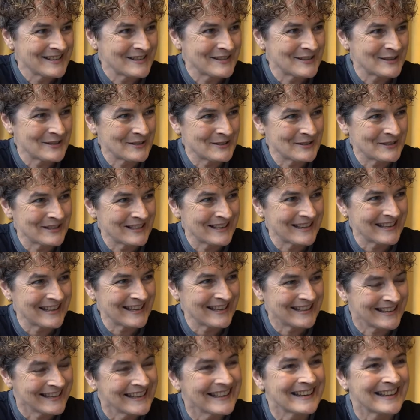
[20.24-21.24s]
So,
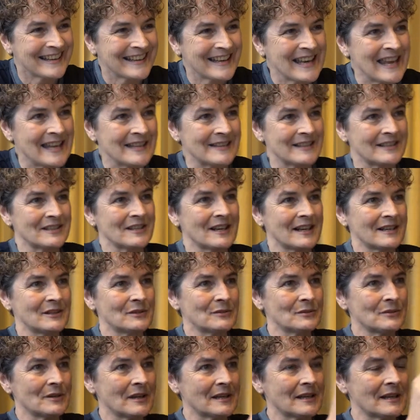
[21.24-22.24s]
yeah, and the
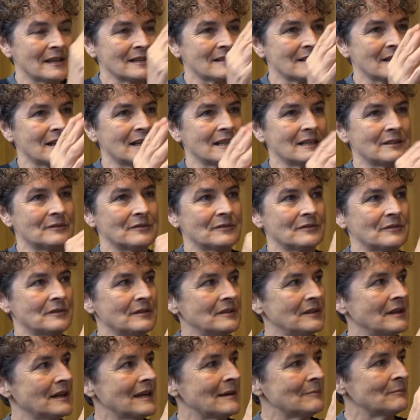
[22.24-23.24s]
title is kind of
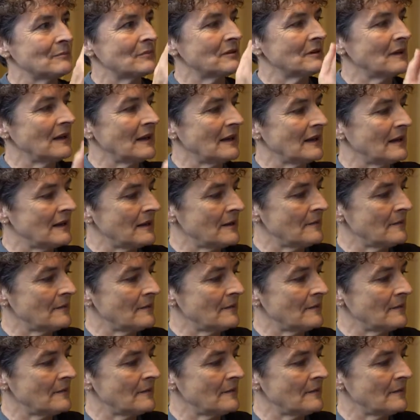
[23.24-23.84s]
an umbrella.